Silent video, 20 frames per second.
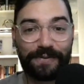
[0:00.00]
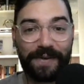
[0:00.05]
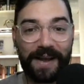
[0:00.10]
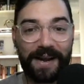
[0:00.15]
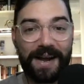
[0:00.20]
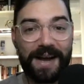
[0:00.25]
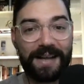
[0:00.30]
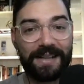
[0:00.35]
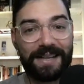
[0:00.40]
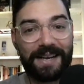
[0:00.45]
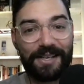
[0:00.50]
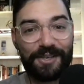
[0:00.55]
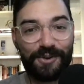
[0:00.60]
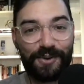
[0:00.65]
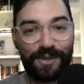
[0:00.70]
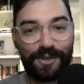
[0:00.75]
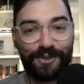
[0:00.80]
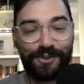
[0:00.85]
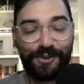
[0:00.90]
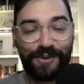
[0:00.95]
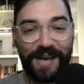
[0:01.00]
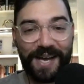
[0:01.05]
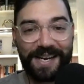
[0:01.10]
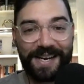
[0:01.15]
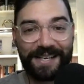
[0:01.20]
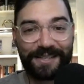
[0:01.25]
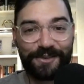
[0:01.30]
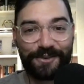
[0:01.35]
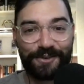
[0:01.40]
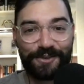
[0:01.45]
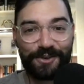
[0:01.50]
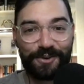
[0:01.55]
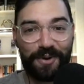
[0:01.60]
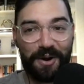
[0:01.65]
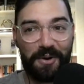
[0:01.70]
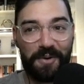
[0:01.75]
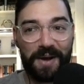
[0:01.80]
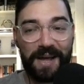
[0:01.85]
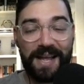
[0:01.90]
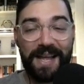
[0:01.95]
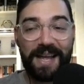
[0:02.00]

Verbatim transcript: fan hotline, you can do that 920